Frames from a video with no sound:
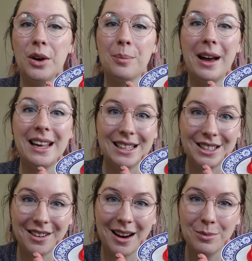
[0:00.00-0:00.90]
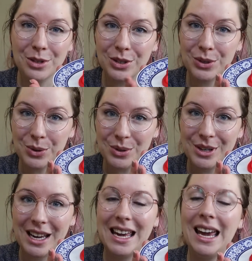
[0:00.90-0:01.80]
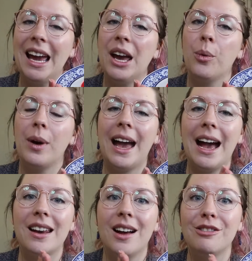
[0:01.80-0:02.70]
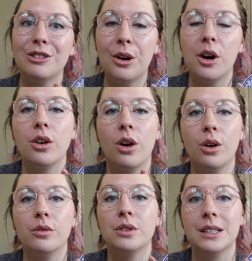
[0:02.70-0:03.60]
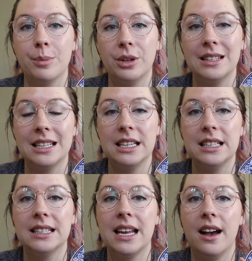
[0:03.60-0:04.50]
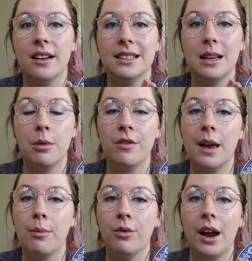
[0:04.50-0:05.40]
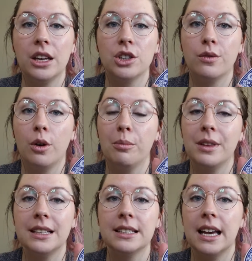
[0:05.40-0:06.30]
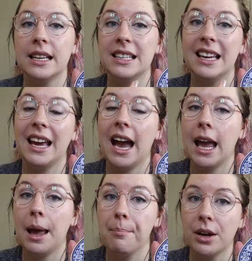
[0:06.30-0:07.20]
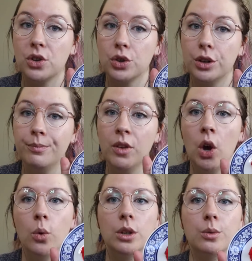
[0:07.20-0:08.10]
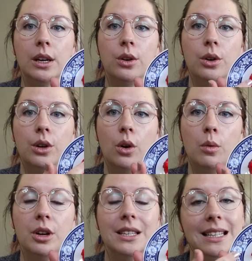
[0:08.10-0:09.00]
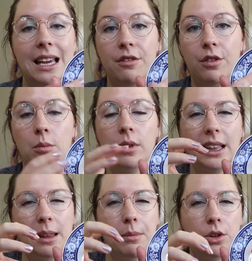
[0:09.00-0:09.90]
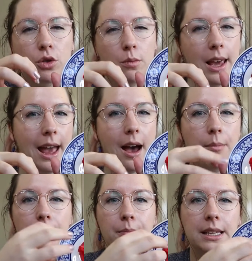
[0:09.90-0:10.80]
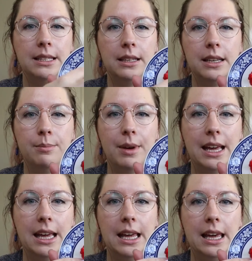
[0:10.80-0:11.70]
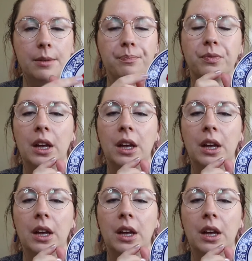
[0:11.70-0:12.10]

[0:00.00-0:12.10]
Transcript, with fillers: on my Instagram story, we had a lot of responses. Now, some of them ranged from things like seeing a mushroom, which we could almost see from like the mushroom cap basically being here,